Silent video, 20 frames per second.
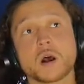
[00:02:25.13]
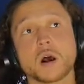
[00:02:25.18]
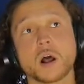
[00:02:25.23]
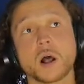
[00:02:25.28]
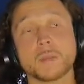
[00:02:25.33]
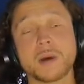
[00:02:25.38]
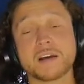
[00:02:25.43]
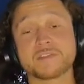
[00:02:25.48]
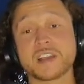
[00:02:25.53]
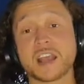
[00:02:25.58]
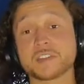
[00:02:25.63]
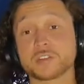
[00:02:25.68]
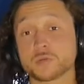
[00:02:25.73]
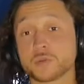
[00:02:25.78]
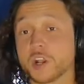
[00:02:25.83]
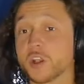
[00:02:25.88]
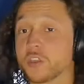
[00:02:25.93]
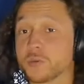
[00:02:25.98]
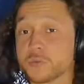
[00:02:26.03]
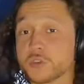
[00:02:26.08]
I've got
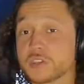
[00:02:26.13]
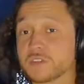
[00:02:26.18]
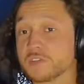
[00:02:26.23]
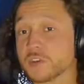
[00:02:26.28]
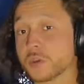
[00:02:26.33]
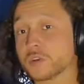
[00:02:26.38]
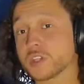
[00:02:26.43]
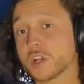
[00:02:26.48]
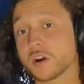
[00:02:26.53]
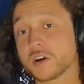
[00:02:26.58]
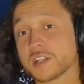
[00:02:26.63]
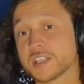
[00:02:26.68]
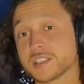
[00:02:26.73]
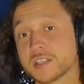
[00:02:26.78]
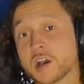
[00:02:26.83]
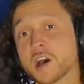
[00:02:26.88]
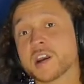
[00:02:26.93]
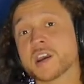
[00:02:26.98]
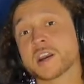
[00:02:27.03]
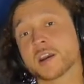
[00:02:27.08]
3 other music videos already
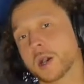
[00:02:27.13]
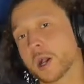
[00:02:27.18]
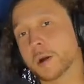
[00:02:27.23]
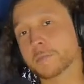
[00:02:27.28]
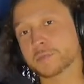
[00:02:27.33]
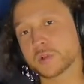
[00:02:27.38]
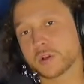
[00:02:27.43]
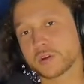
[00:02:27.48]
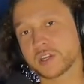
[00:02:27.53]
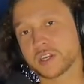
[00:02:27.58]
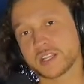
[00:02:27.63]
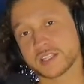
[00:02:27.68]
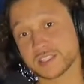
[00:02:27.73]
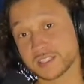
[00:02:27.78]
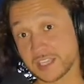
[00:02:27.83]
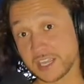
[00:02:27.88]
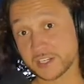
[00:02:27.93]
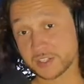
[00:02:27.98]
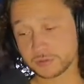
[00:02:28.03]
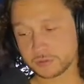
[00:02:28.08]
done and uploaded and
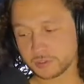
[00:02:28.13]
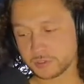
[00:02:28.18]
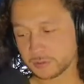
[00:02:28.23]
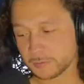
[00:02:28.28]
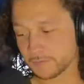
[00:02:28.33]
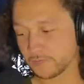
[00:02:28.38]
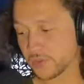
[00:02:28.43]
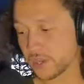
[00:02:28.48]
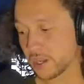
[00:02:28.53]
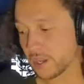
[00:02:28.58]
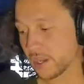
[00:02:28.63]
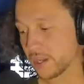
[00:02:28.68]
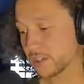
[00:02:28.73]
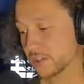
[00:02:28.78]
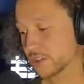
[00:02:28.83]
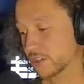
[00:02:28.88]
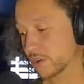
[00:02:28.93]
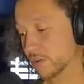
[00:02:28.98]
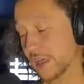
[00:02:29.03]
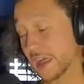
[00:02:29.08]
scheduled.
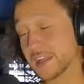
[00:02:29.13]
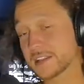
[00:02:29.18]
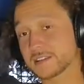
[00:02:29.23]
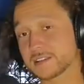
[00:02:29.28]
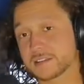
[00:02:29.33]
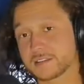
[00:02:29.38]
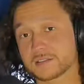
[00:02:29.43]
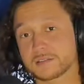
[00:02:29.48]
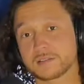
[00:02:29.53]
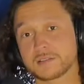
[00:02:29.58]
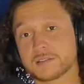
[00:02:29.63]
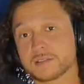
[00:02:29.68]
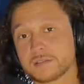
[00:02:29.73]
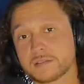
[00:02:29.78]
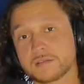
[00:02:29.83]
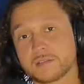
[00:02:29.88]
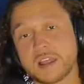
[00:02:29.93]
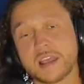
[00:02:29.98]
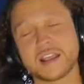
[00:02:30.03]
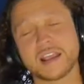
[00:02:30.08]
So that's,
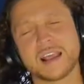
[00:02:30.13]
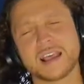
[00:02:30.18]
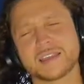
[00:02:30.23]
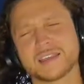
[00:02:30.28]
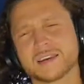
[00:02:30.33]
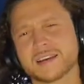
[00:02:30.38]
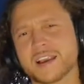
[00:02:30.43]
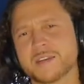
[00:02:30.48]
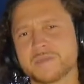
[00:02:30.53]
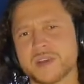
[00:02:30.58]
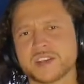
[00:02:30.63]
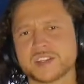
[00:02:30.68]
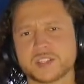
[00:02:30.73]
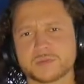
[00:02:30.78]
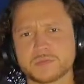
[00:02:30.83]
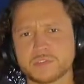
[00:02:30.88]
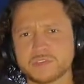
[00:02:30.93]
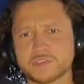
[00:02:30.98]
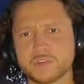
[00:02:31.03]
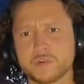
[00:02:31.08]
like I think I
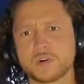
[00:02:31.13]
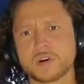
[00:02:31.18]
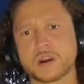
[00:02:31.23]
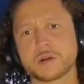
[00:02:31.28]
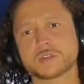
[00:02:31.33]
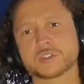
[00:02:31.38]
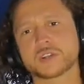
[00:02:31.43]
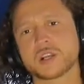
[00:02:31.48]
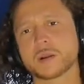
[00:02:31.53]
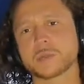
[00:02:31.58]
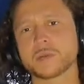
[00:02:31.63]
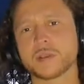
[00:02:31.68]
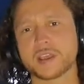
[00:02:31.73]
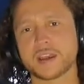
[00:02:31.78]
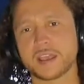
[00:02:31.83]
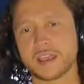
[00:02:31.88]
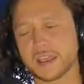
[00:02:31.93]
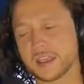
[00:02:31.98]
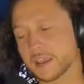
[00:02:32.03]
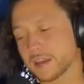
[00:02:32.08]
mentioned before, I was trying to plan
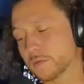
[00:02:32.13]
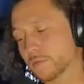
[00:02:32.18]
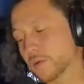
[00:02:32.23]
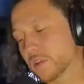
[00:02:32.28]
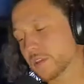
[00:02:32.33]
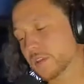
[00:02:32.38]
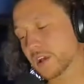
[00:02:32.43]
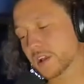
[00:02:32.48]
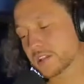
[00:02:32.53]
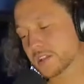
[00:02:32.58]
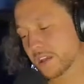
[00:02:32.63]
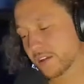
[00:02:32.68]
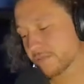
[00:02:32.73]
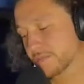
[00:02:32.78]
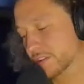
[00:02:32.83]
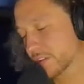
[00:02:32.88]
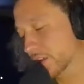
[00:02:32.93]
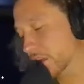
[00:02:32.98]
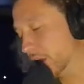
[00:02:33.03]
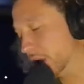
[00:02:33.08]
ahead with us
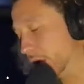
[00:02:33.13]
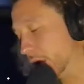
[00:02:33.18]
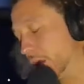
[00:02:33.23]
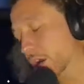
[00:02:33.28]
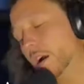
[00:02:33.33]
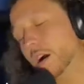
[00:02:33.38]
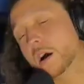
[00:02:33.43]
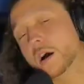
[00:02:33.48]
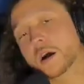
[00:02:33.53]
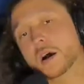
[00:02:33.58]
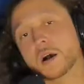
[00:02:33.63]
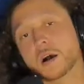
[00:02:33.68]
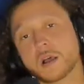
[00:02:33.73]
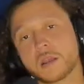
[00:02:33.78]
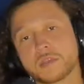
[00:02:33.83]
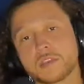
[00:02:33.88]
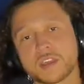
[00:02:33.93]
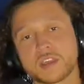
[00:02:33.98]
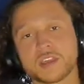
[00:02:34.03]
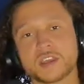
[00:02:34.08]
having
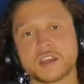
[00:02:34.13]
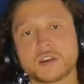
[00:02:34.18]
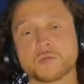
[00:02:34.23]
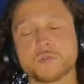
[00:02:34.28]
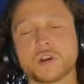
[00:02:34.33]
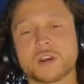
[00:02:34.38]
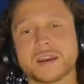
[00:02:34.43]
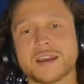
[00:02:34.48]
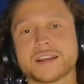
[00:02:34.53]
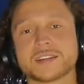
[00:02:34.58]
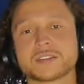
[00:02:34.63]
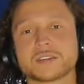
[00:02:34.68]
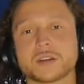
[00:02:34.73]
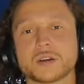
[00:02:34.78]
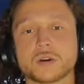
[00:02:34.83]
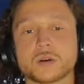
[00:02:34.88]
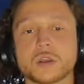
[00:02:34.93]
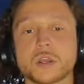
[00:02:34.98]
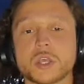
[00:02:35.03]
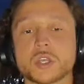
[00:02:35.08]
the kid and whatnot.
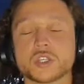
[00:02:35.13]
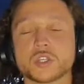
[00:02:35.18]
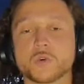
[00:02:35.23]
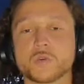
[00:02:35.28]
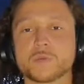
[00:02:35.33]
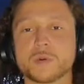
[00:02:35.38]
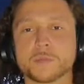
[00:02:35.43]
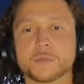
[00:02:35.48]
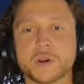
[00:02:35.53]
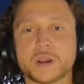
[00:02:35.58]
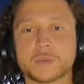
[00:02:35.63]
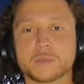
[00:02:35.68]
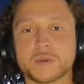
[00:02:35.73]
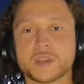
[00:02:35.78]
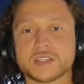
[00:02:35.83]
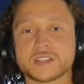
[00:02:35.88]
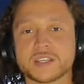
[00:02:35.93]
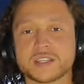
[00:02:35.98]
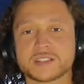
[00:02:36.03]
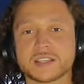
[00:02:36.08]
So we've been pretty
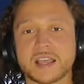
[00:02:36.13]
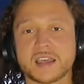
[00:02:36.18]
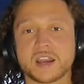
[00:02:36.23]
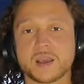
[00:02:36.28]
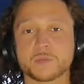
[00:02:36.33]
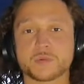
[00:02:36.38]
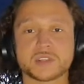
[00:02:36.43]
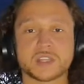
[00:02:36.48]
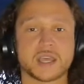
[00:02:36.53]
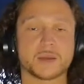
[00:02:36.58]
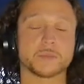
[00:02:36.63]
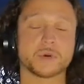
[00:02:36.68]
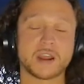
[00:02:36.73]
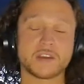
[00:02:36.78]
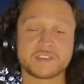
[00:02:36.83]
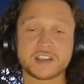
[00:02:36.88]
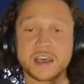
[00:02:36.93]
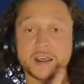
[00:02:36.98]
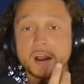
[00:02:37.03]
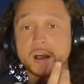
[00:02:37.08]
busy and tied up with that. But
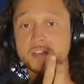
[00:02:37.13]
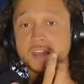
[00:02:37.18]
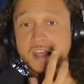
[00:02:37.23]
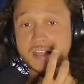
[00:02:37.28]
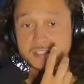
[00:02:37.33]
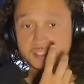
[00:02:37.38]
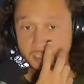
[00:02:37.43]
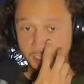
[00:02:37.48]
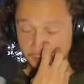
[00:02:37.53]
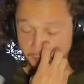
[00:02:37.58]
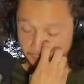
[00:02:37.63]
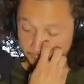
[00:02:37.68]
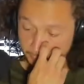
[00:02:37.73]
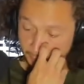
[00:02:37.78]
I've got all that stuff.